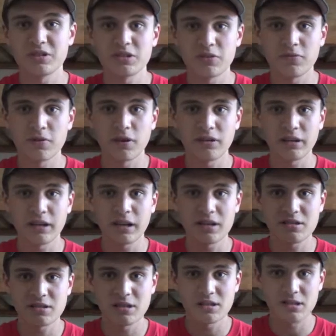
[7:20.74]
so far. In the
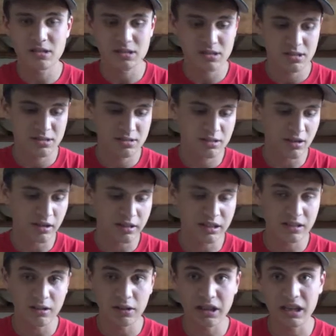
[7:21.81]
cutscenes, I saw
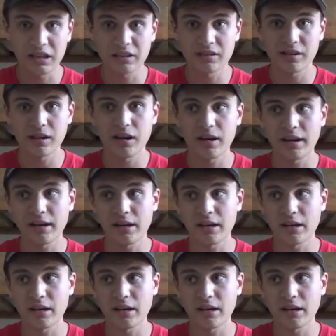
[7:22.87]
King die,